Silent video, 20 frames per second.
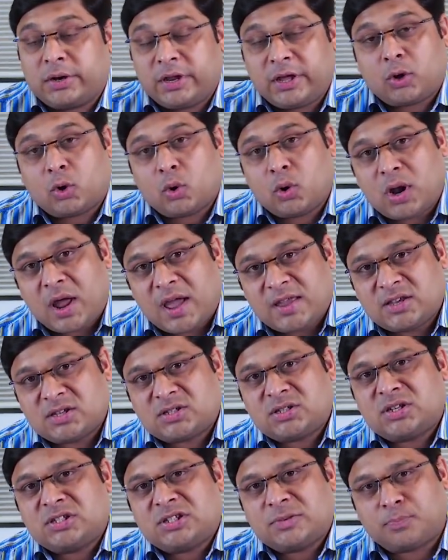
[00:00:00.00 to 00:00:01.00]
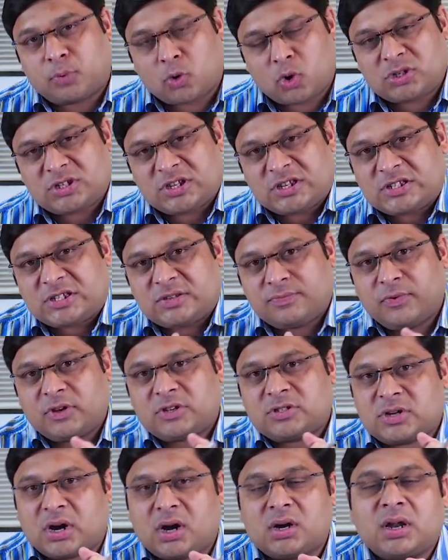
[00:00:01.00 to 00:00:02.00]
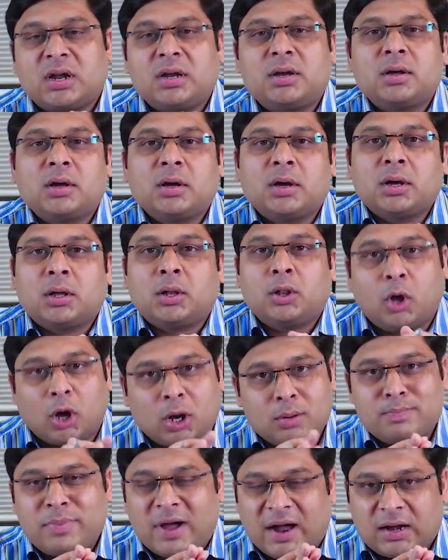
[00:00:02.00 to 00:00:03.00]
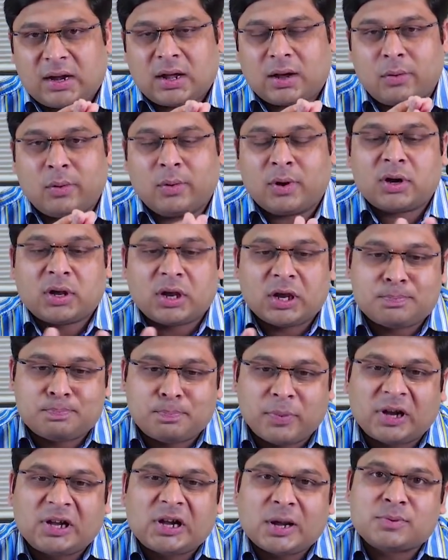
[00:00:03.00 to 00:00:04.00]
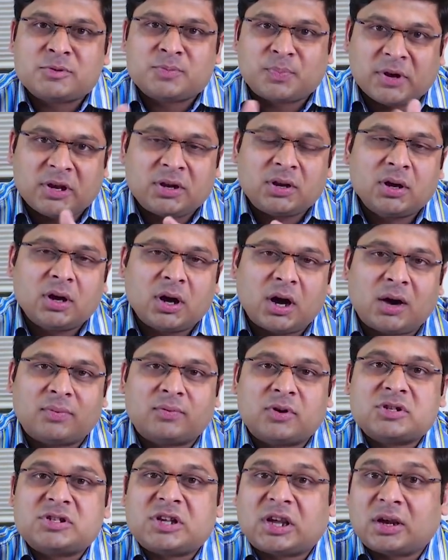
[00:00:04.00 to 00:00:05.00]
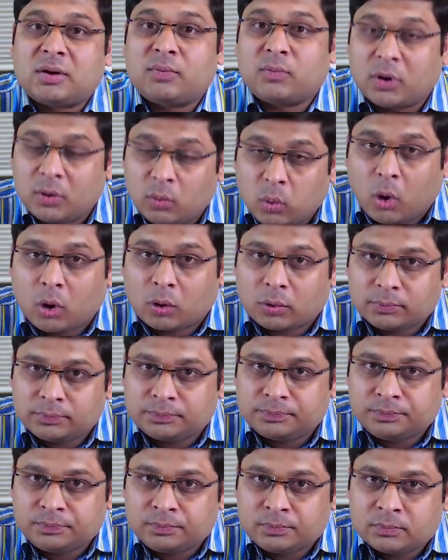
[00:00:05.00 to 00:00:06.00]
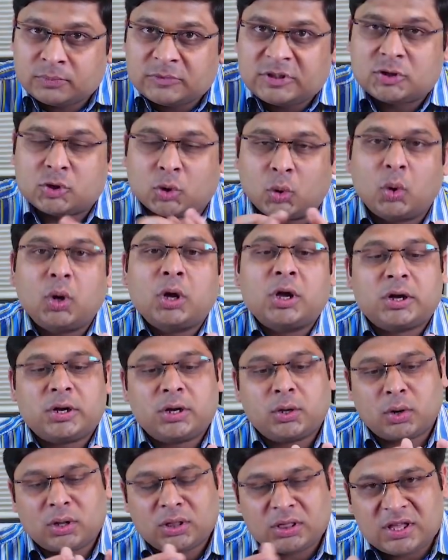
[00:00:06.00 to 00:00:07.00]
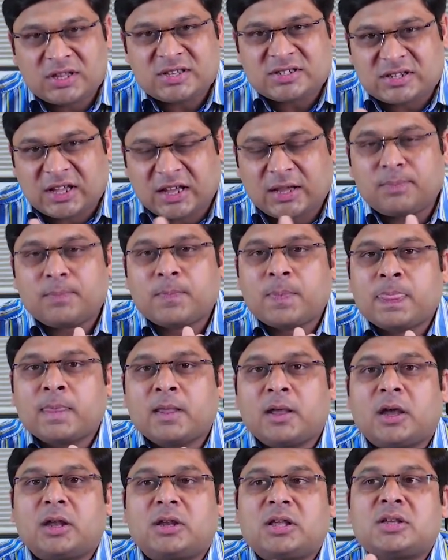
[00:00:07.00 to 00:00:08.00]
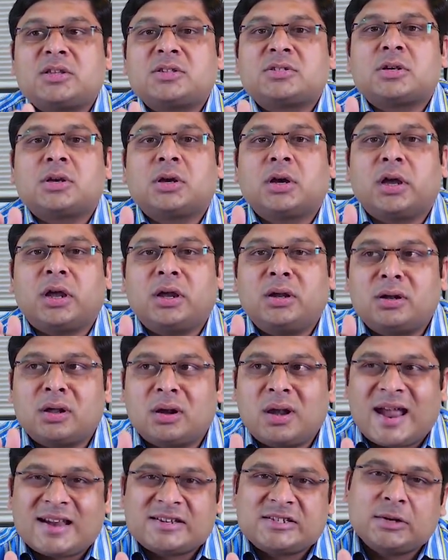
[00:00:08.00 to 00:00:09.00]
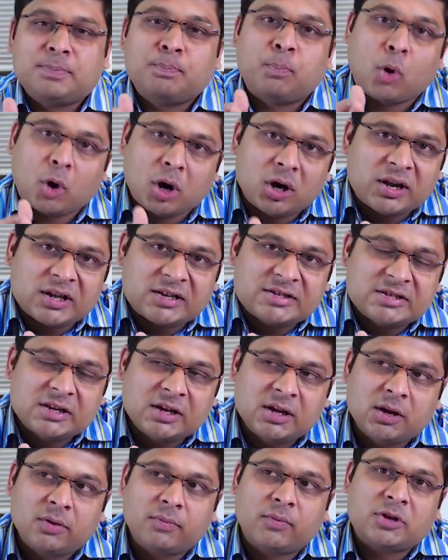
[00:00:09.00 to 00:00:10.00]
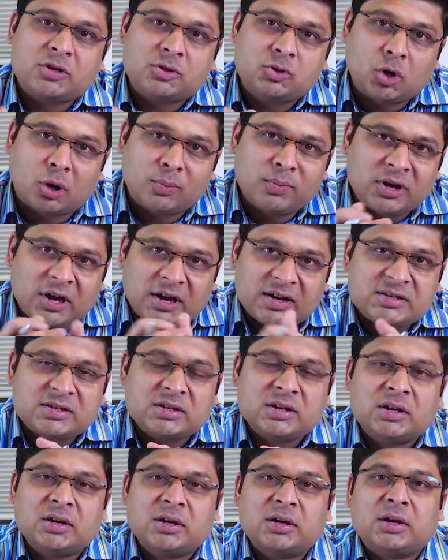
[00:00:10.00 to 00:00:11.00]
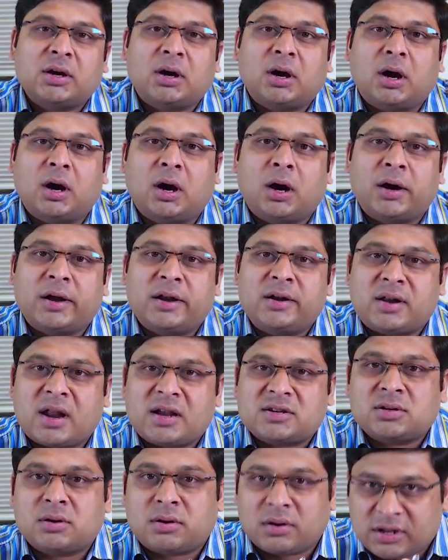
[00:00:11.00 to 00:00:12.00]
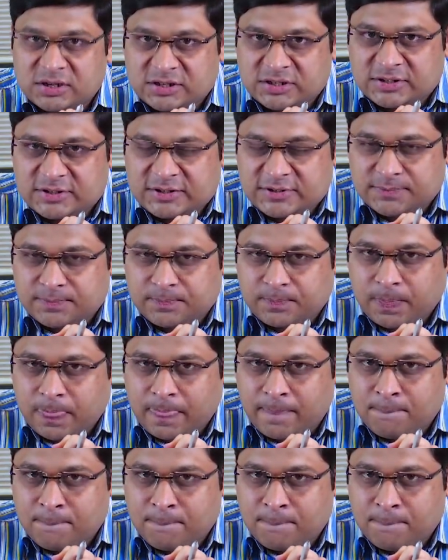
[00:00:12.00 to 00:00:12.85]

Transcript: Decolonization is a process which started long back. However, it picked up speed after Second World War. So during this time, it is international politics which dominates international relations.